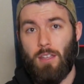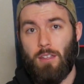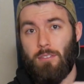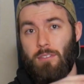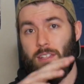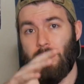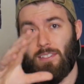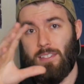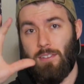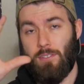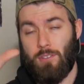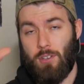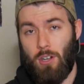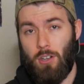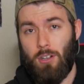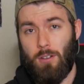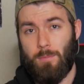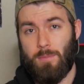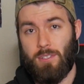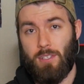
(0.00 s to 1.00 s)
that's in
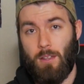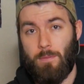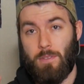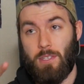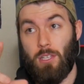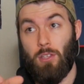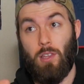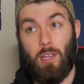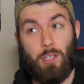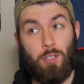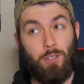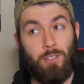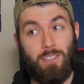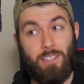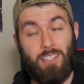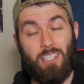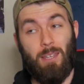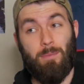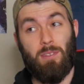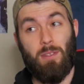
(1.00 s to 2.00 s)
terms of the electric
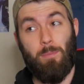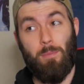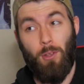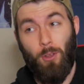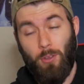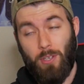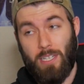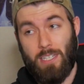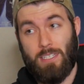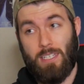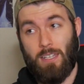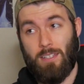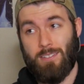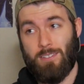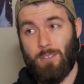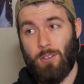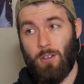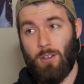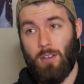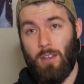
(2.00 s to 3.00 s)
susceptibility
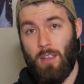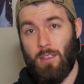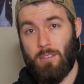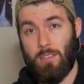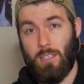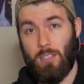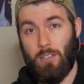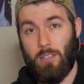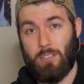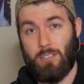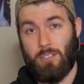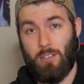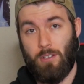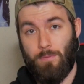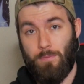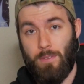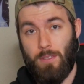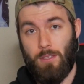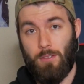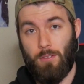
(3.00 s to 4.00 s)
tensor and the electric
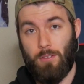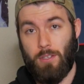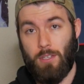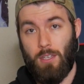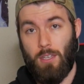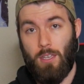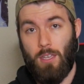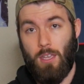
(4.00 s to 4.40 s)
field.